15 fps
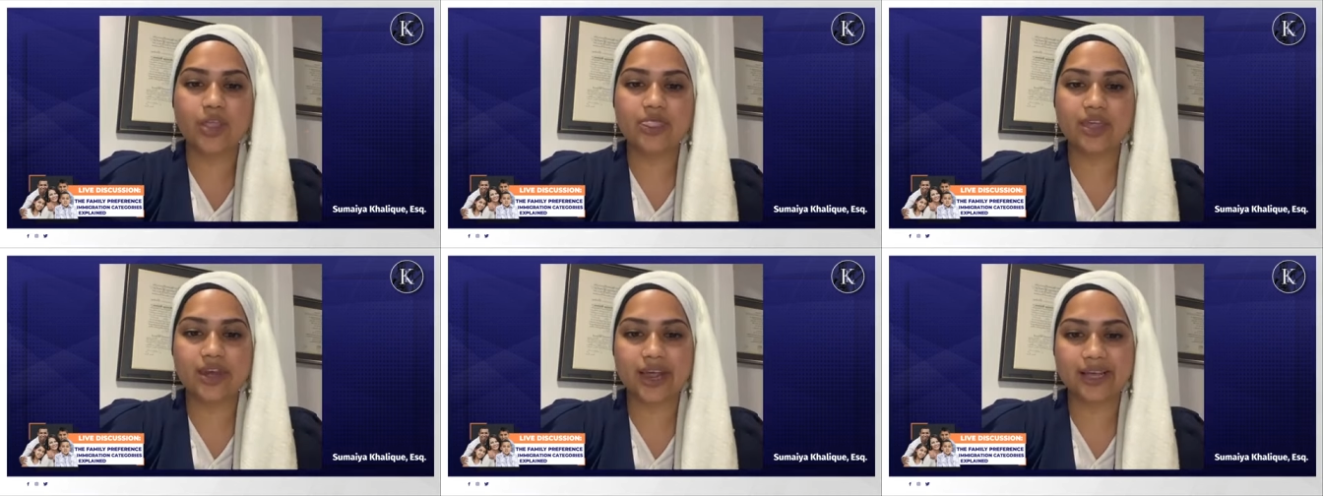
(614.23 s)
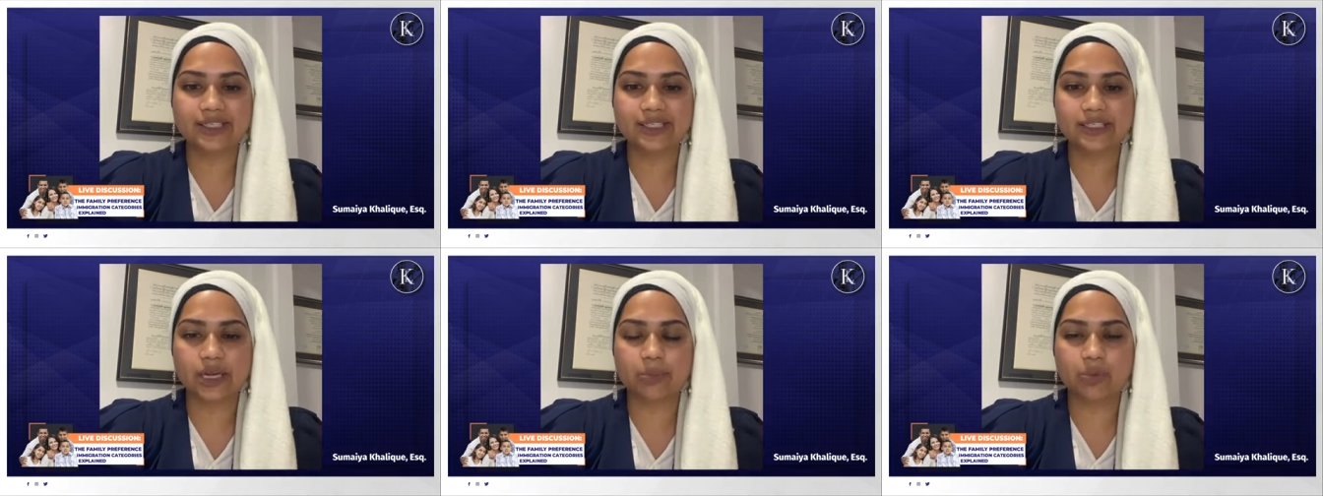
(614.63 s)
when the
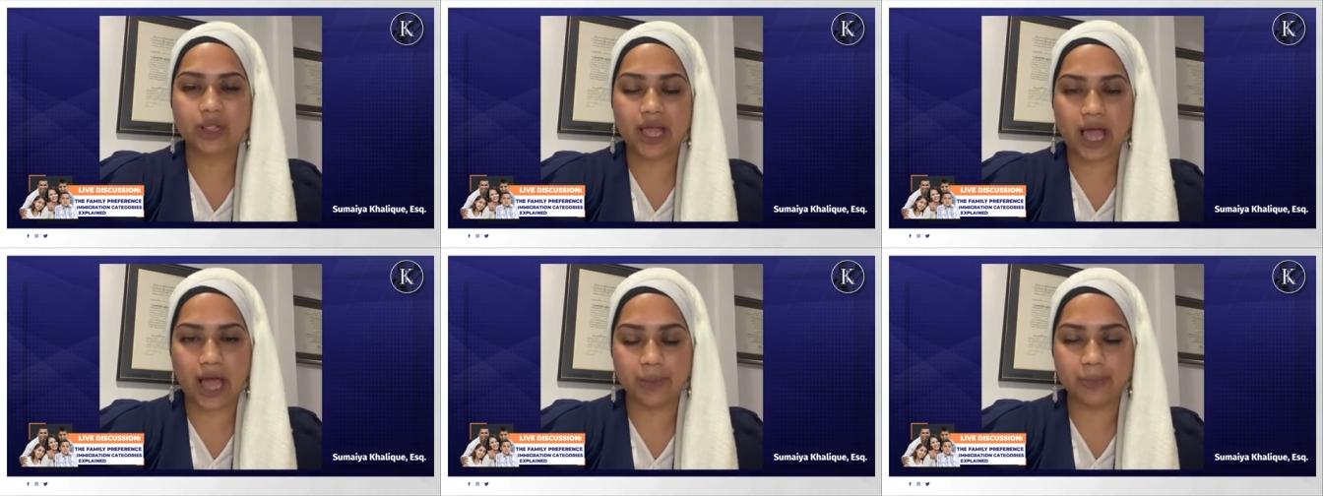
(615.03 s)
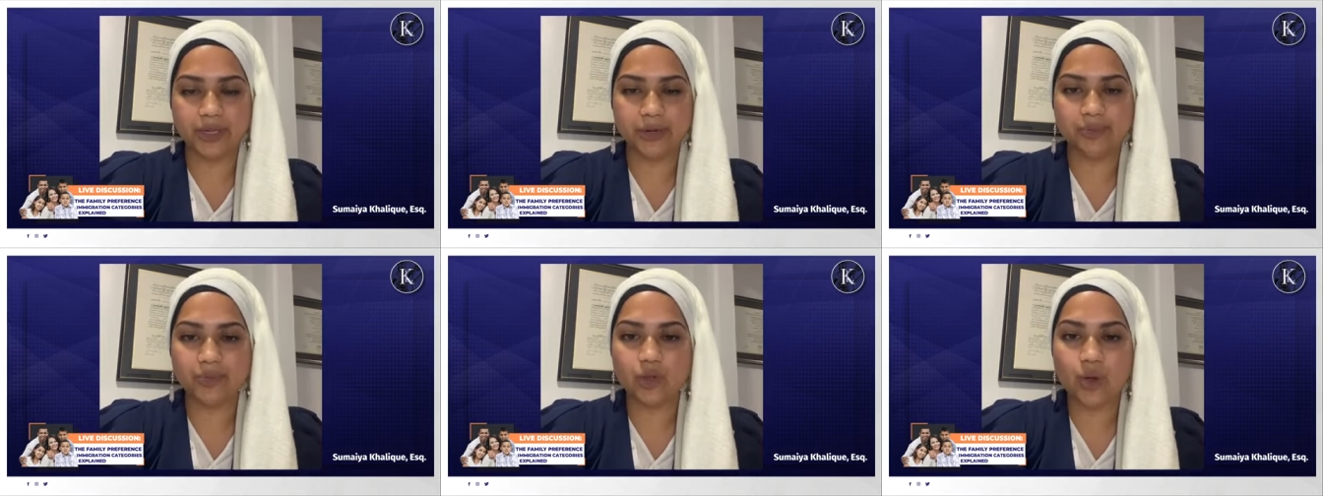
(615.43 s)
next step will
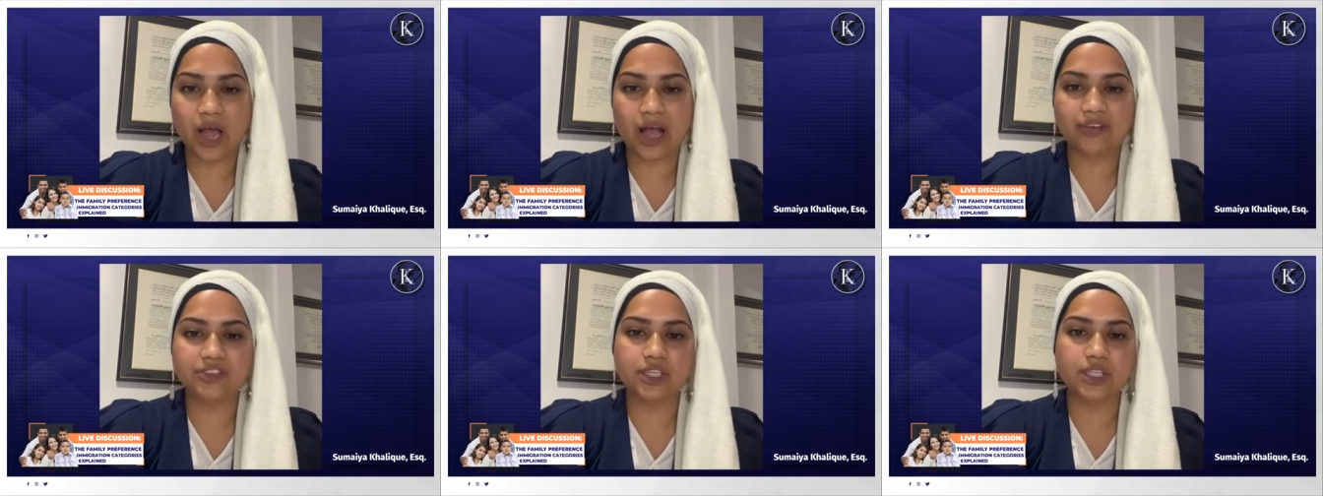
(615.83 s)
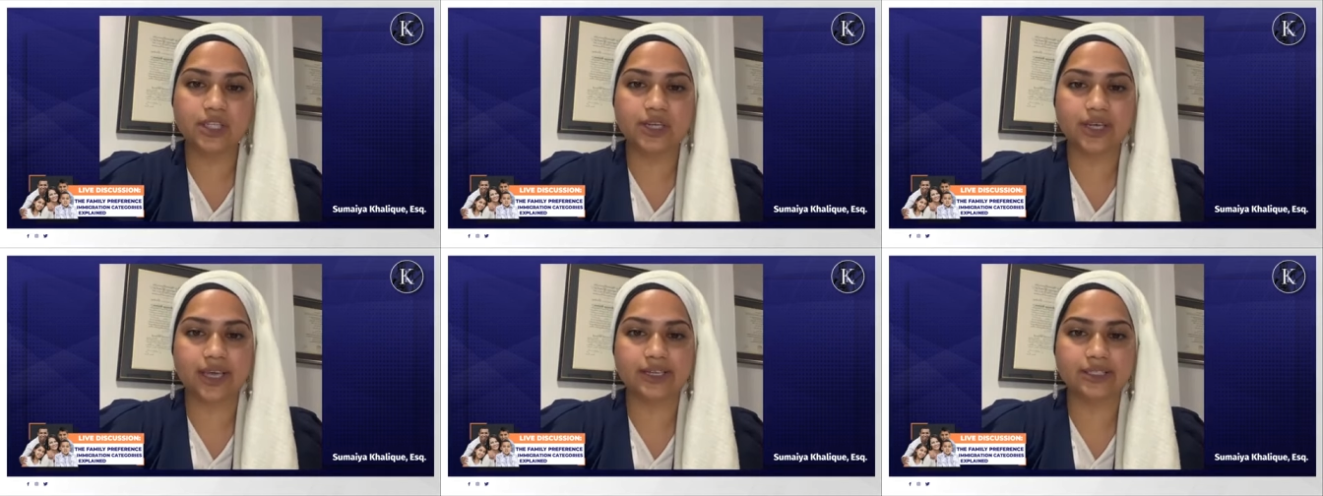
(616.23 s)
happen, you have to
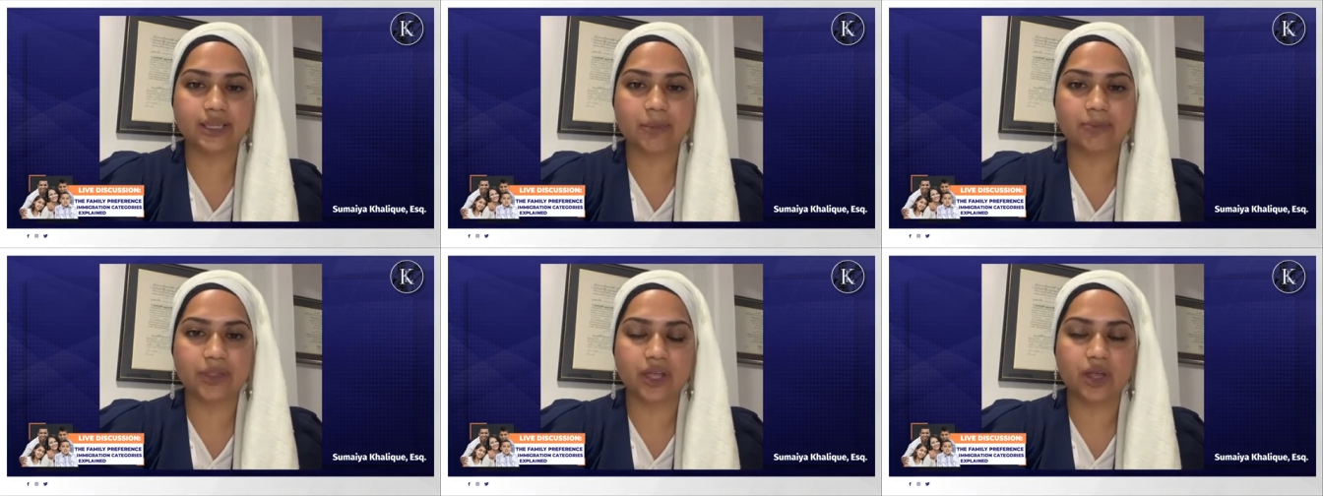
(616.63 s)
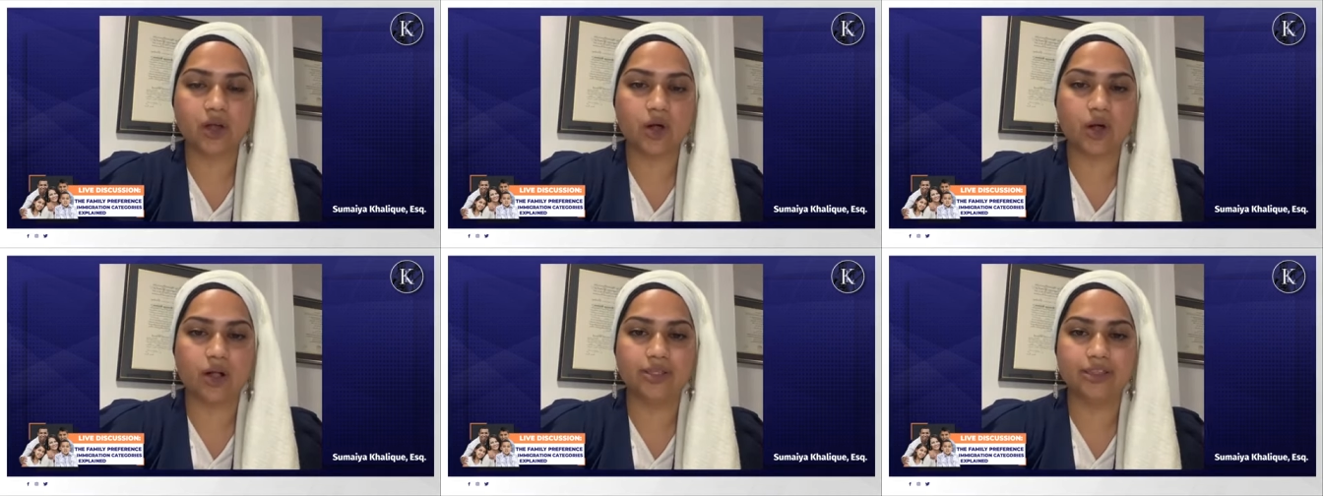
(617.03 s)
look at something
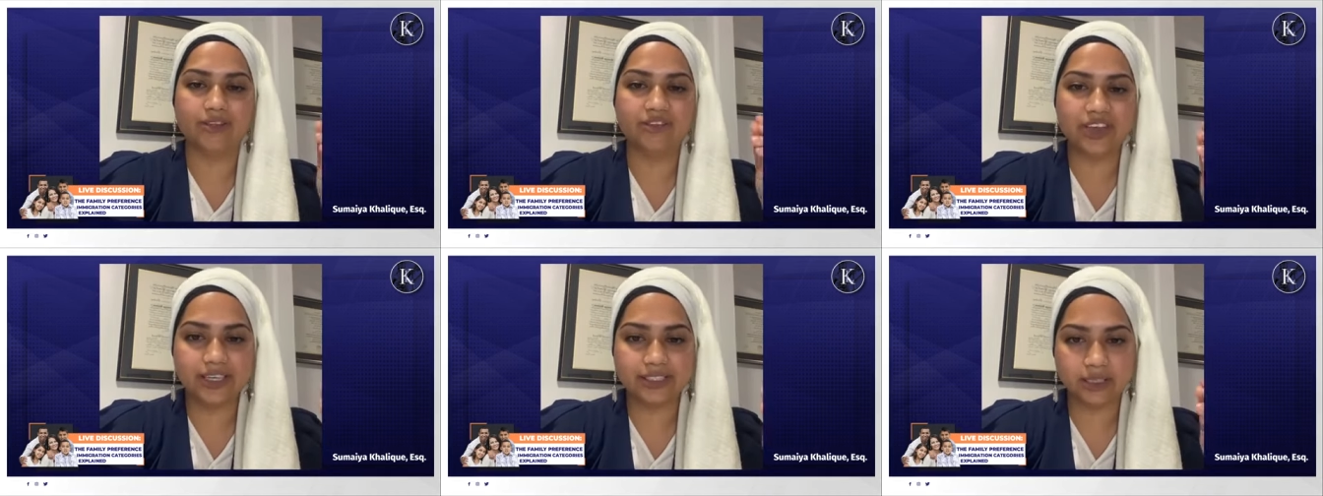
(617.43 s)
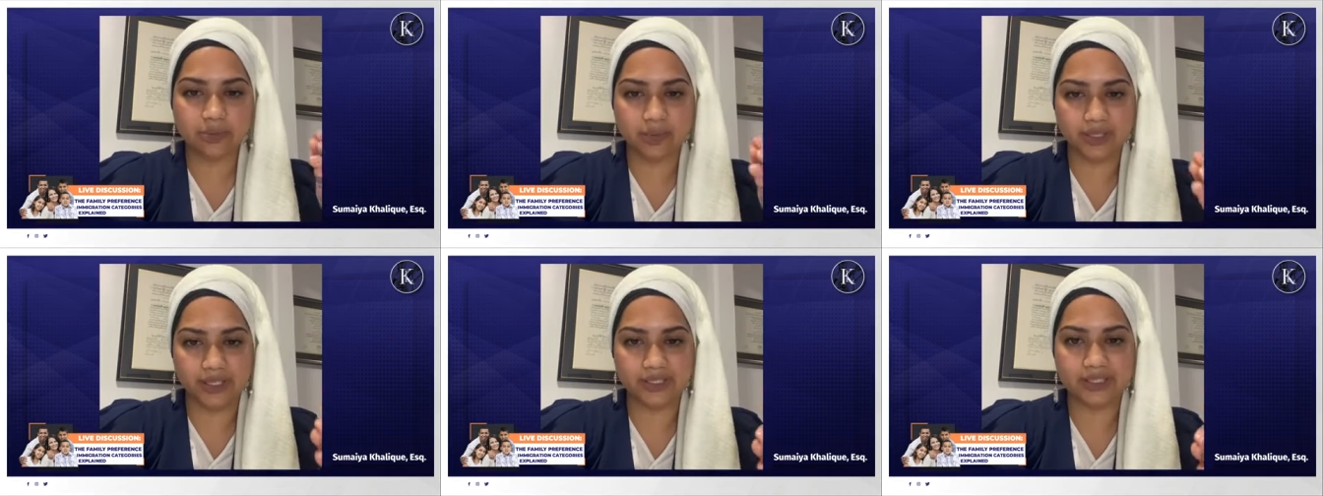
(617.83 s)
called the Visa
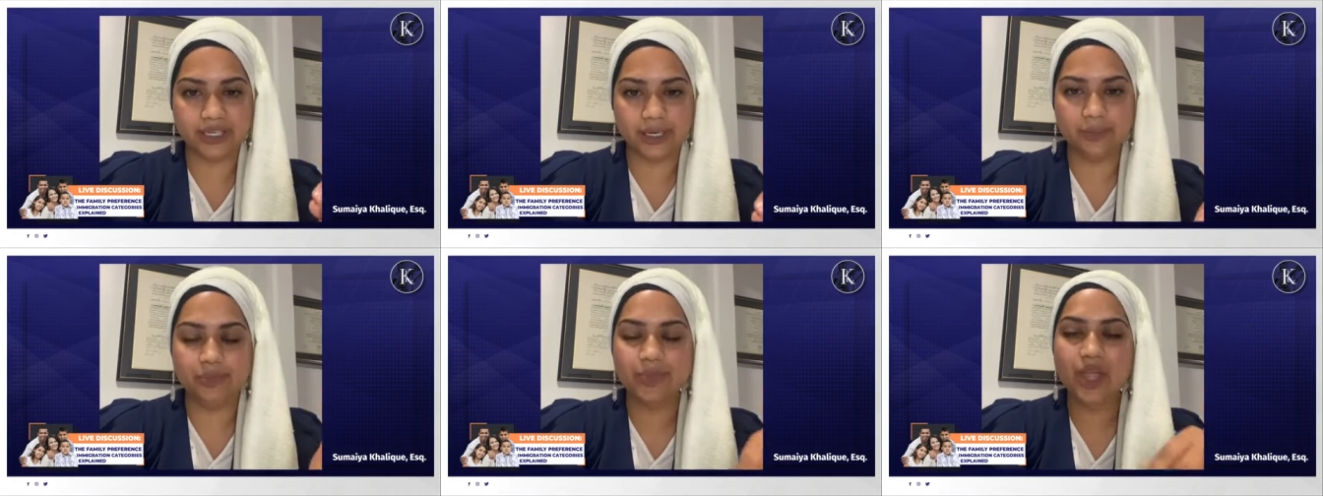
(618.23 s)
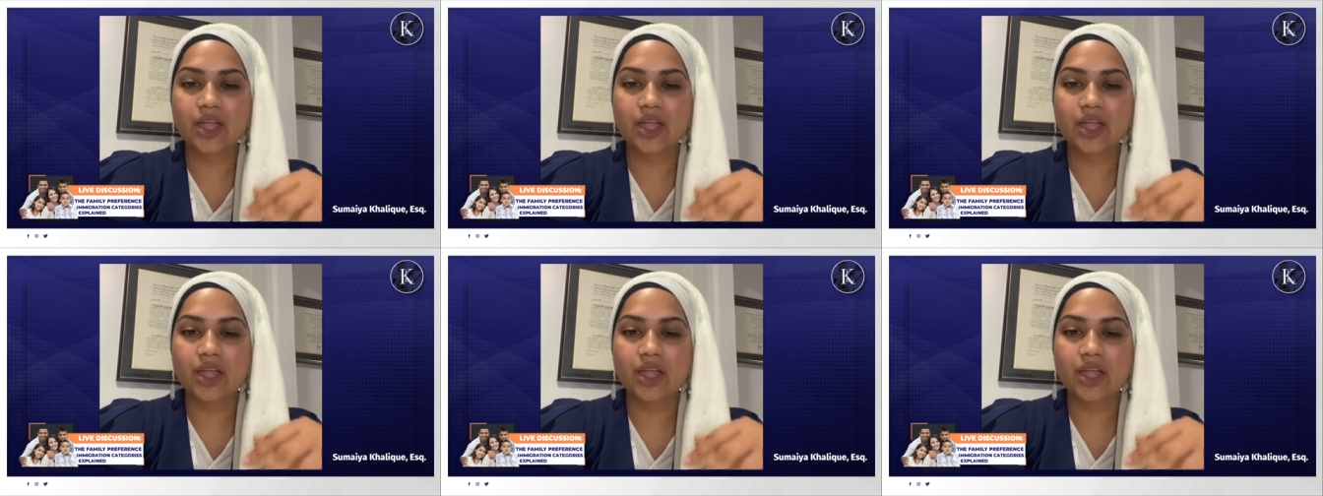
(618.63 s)
Bulletin.